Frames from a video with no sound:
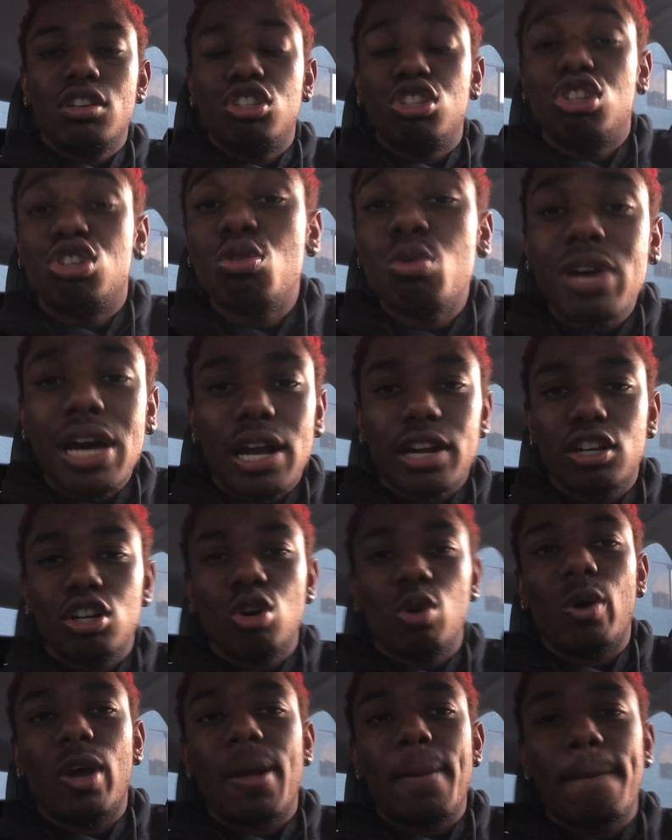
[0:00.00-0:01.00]
you gotta
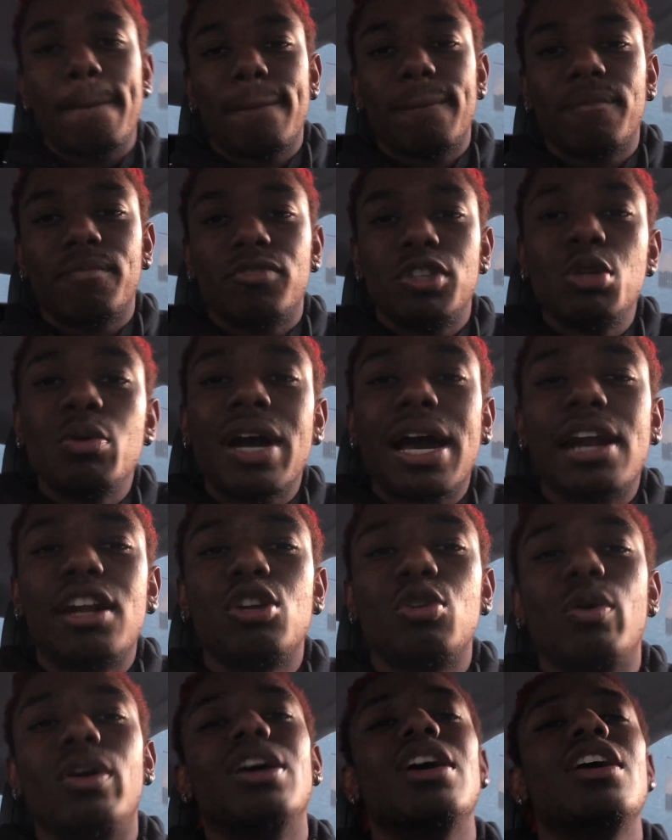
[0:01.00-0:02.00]
do it. You gotta do it.